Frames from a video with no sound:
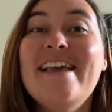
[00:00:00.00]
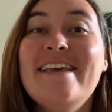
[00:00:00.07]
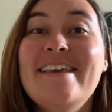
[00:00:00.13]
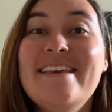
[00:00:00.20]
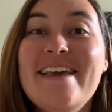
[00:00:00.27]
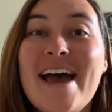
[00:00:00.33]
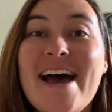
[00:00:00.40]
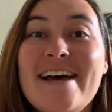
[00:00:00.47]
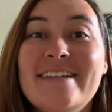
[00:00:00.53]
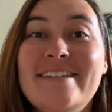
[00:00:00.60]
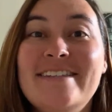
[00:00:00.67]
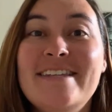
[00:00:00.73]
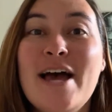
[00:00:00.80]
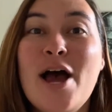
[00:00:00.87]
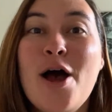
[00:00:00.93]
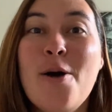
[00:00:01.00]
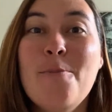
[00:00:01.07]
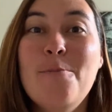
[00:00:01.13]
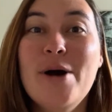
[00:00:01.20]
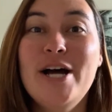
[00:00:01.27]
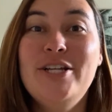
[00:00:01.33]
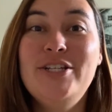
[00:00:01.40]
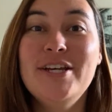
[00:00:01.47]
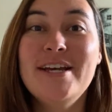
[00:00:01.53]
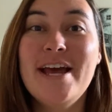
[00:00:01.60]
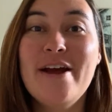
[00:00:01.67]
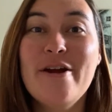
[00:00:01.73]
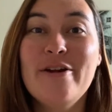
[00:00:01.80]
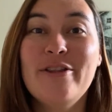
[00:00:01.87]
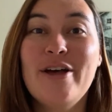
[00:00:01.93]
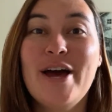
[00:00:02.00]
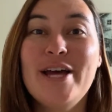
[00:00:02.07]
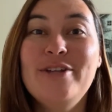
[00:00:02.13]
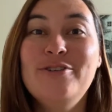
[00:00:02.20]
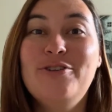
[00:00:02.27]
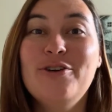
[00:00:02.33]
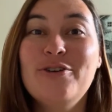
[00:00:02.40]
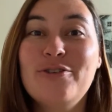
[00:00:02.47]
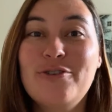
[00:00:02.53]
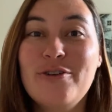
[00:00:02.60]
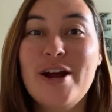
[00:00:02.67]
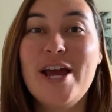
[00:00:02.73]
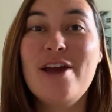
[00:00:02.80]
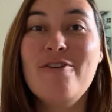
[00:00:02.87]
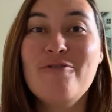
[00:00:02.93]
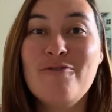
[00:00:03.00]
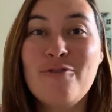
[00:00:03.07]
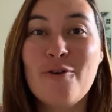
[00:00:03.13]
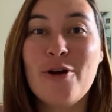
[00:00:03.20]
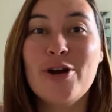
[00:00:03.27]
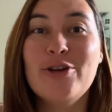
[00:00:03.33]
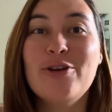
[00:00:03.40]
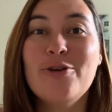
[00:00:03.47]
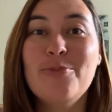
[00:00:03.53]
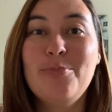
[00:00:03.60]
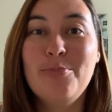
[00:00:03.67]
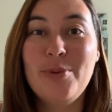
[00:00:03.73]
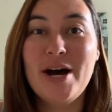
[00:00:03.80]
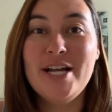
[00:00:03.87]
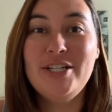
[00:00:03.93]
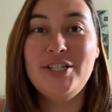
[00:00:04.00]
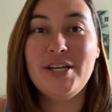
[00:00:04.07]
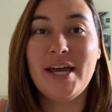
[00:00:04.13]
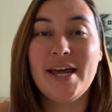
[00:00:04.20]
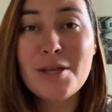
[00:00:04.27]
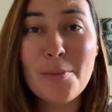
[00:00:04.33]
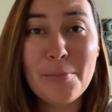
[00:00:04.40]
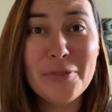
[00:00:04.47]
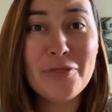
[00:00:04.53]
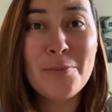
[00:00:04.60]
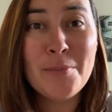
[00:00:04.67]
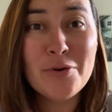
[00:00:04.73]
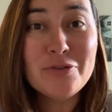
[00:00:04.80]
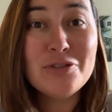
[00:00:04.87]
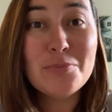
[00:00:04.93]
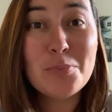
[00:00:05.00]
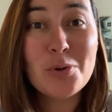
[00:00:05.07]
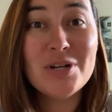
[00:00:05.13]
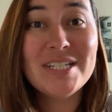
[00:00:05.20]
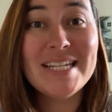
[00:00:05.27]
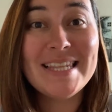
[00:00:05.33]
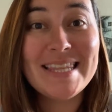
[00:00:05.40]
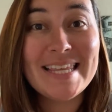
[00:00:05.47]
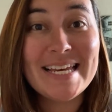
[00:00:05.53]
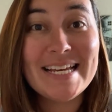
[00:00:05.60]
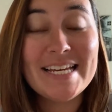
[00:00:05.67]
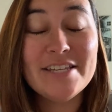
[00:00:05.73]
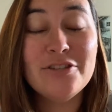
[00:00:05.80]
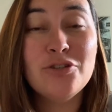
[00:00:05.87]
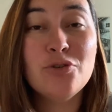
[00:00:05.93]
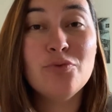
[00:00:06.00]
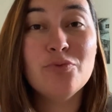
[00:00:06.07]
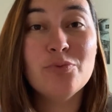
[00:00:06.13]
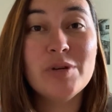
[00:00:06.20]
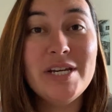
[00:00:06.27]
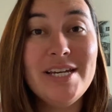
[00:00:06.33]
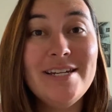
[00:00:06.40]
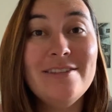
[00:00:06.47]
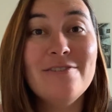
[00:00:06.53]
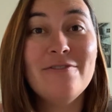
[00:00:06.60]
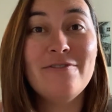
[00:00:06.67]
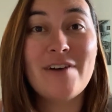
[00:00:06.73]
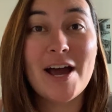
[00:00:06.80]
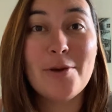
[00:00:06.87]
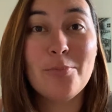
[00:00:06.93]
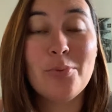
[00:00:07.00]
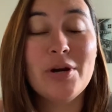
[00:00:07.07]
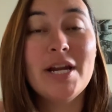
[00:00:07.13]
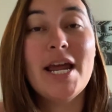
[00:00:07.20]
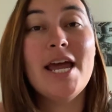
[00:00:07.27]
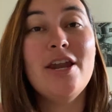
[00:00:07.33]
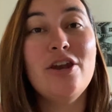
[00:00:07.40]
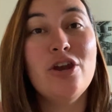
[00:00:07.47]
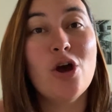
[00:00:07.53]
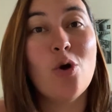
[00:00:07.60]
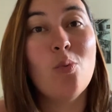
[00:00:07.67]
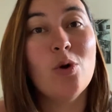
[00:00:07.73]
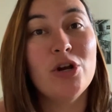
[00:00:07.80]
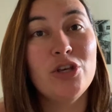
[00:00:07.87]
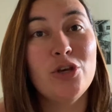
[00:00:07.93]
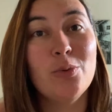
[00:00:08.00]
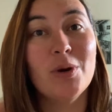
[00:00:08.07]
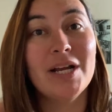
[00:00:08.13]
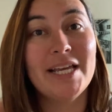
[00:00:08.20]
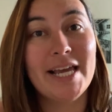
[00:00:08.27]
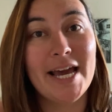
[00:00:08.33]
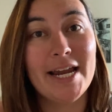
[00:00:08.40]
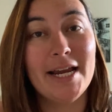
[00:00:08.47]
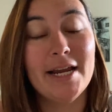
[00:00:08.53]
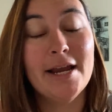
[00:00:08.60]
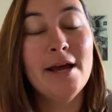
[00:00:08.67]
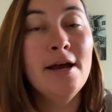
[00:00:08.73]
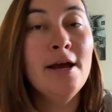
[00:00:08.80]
Yes, budget airlines are great for your budget. But the most important thing is to read the fine print and know what you are getting.